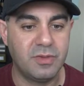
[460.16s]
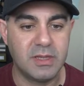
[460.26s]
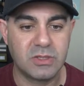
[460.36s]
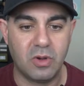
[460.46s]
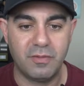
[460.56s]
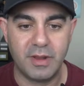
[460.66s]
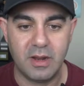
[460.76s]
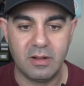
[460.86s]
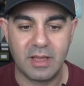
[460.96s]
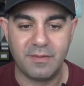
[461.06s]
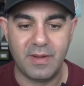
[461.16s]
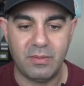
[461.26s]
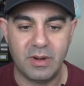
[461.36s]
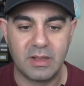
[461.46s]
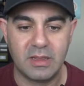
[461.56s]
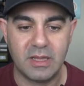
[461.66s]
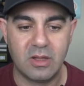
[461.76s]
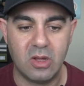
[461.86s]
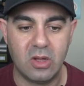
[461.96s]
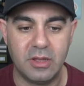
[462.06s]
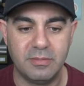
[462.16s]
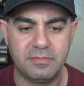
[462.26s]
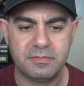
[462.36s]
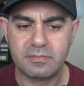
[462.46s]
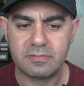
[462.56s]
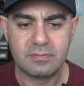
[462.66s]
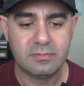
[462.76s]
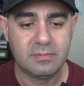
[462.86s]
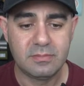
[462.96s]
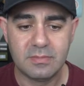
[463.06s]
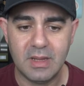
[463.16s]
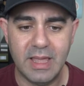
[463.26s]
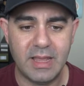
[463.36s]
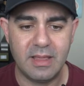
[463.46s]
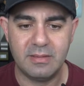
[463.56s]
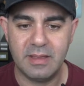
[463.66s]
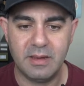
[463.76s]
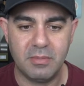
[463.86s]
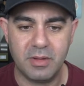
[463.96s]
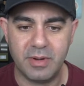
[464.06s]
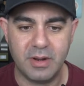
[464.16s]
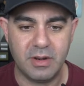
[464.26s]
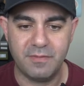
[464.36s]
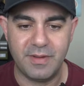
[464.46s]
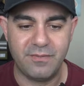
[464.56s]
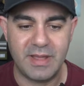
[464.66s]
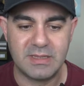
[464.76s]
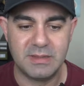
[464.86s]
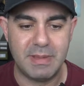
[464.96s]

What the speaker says: things over here, like if I were to click on any mod right here, Fancy